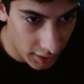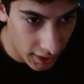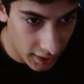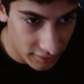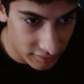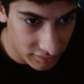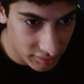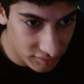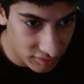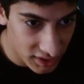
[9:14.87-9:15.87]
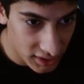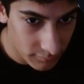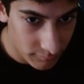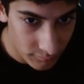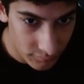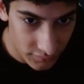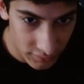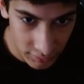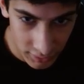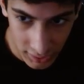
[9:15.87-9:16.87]
And as you can see,
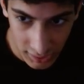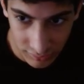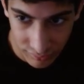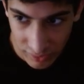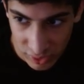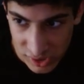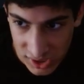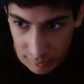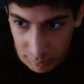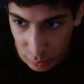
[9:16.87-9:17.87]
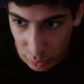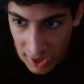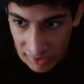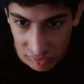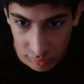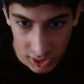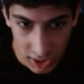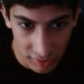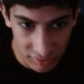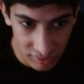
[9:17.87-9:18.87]
it's very compressed
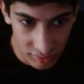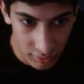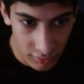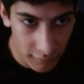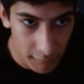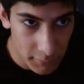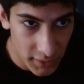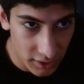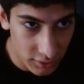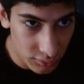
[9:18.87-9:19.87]
because it